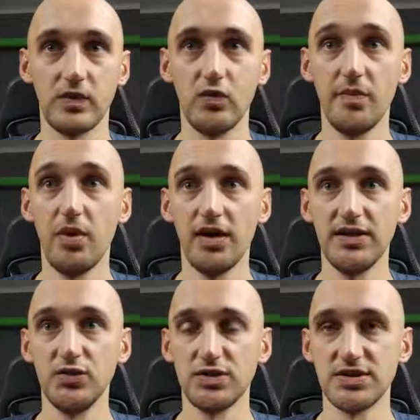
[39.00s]
with
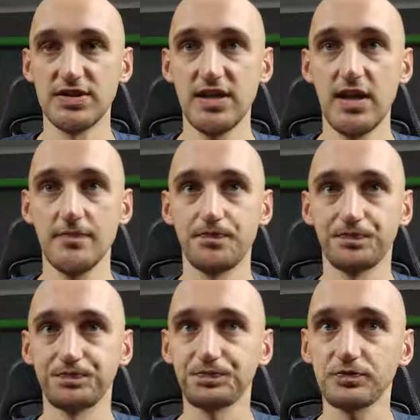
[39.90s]
pocket deuces. Yeah,
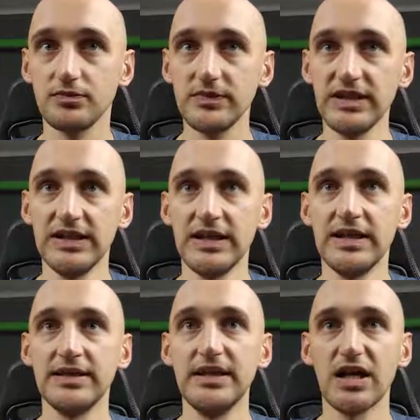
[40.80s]

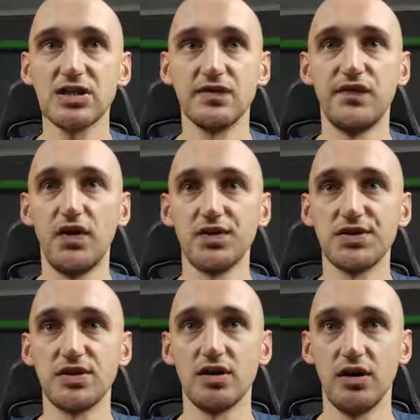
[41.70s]
the action
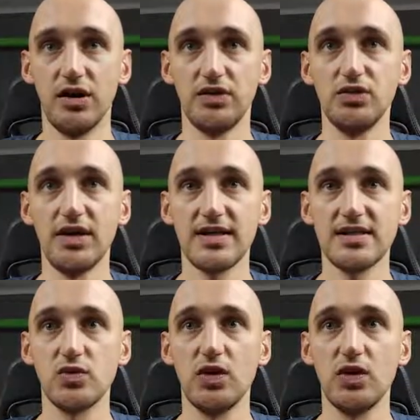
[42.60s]
falls to us.